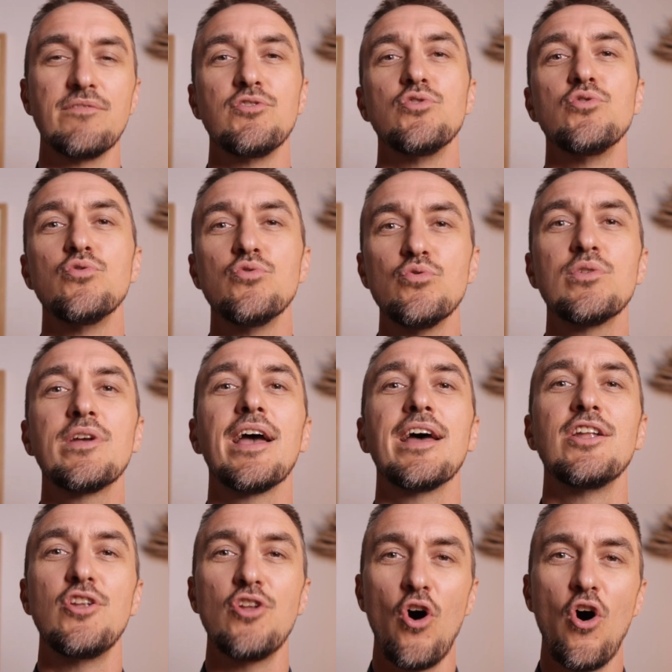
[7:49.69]
if you
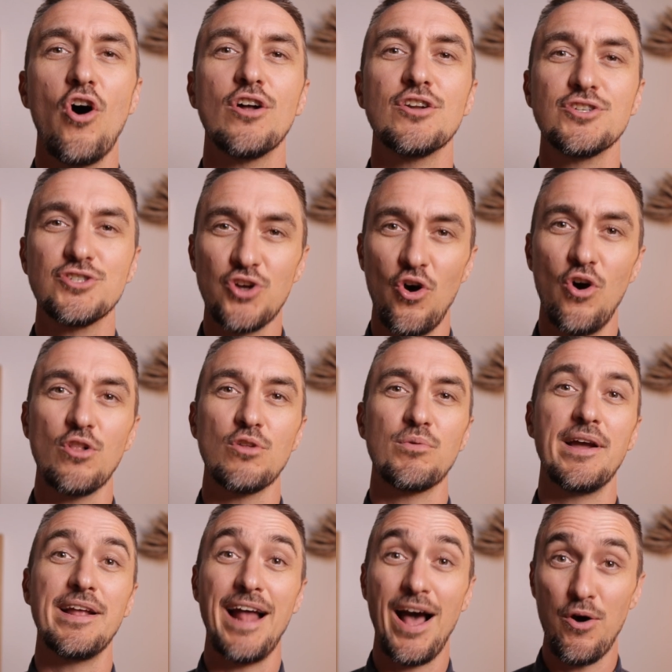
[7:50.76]
cannot
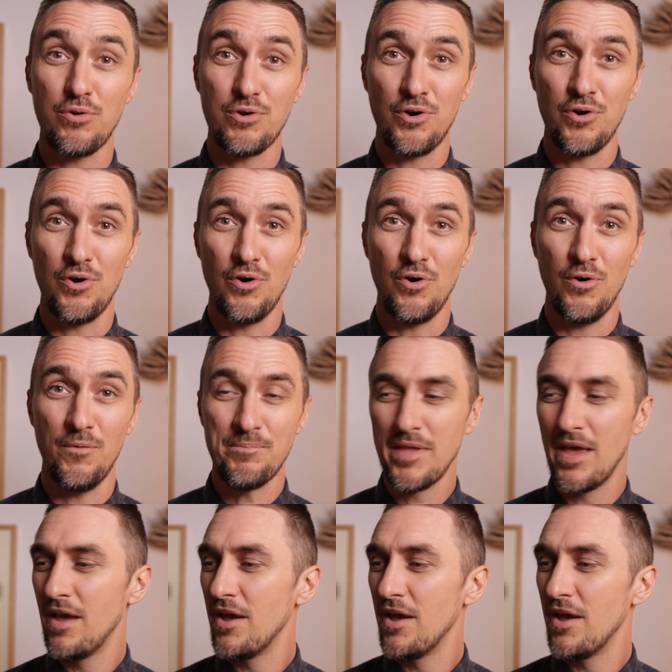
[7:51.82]
tolerate alcohol,